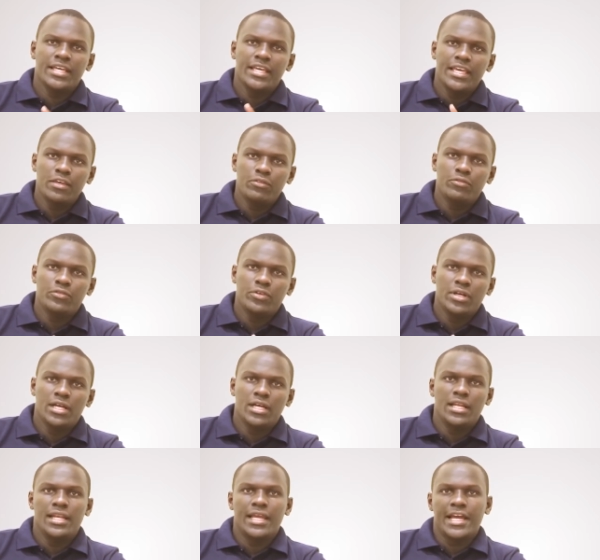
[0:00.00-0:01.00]
If,
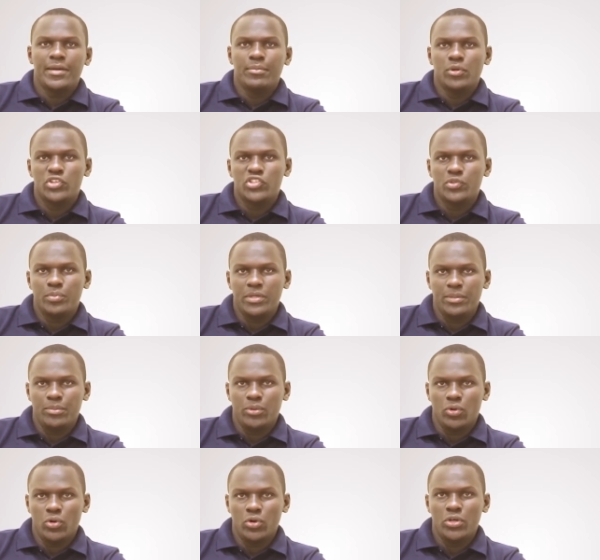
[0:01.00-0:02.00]
like most
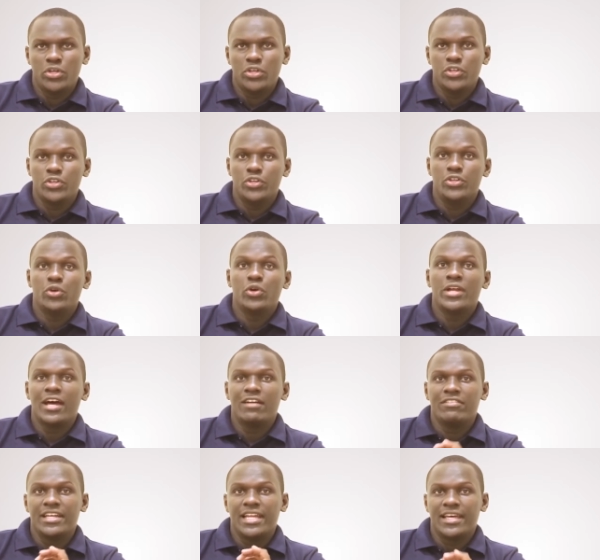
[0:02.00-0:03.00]
people, you don't
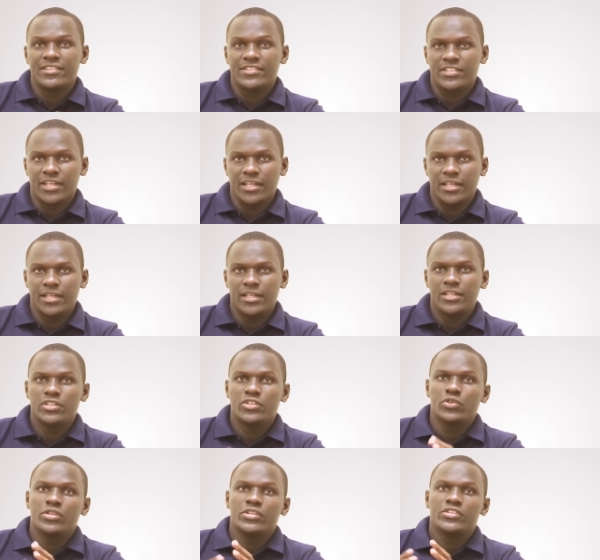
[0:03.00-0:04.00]
have an answer
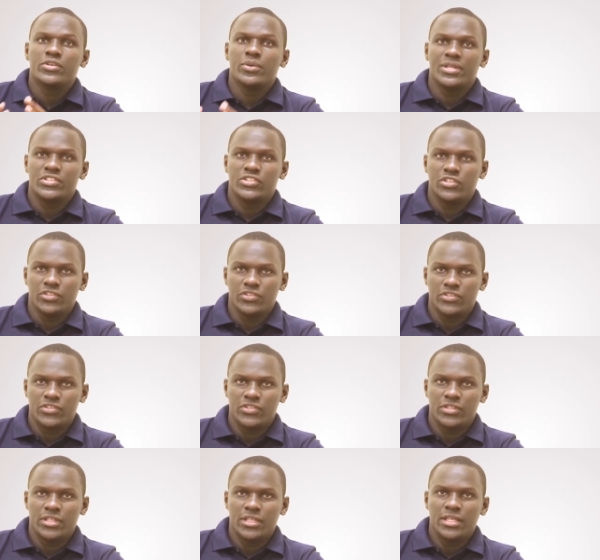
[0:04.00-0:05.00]
to these questions,